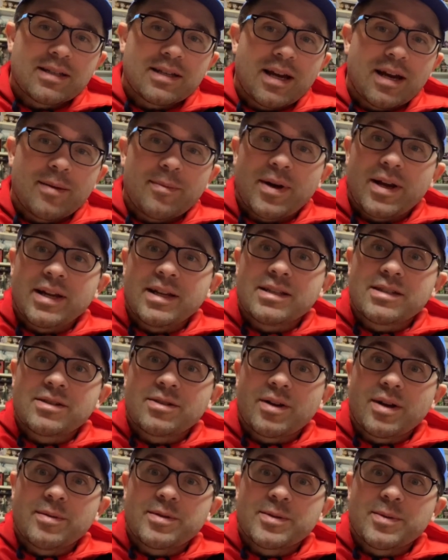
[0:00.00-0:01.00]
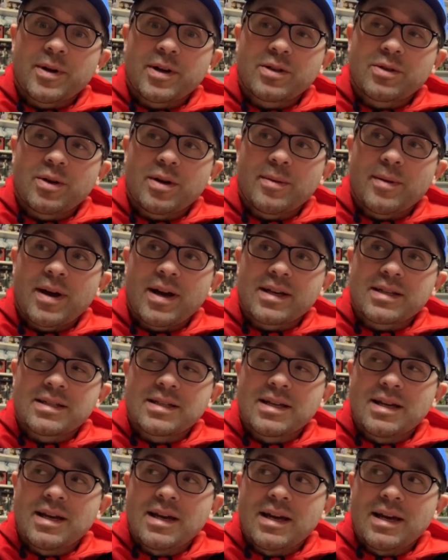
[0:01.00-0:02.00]
I'm on Instagram as Mark Toy Box,
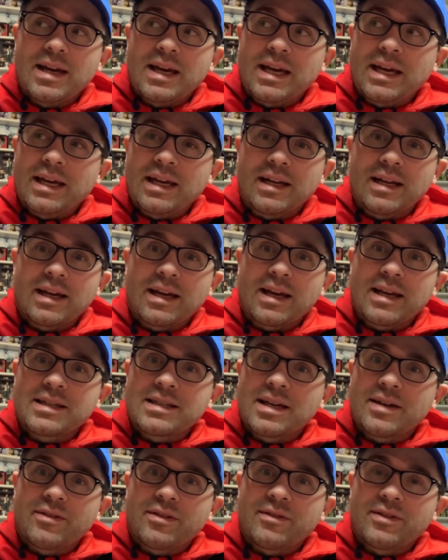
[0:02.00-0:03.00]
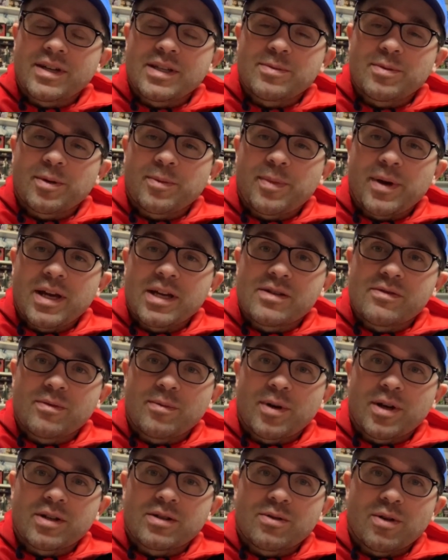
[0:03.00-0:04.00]
and I guess I have a Facebook page for
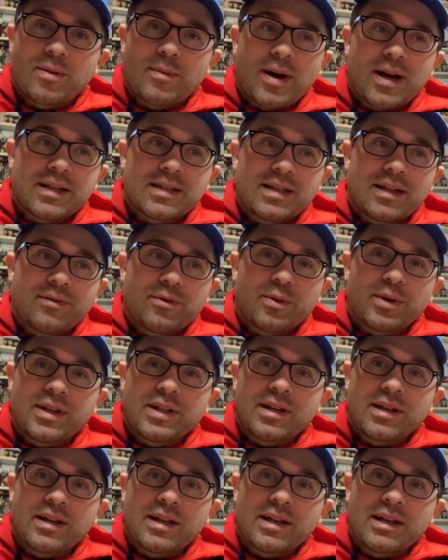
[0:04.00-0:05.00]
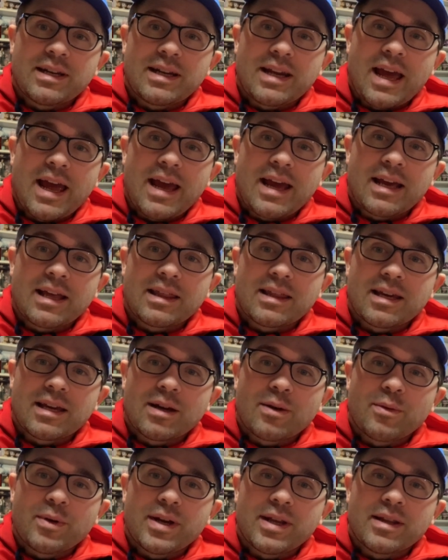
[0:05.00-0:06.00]
Mark's Toy Box that I haven't really done a dang thing
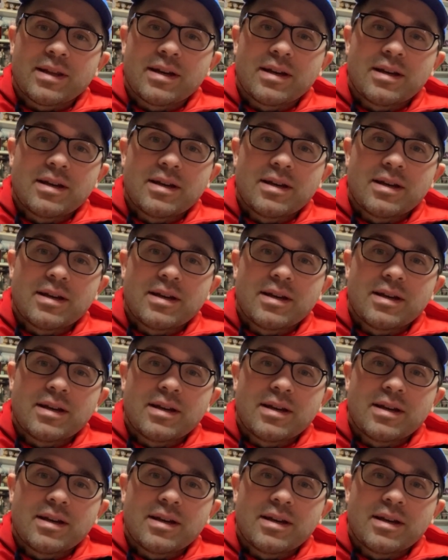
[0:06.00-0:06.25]
with.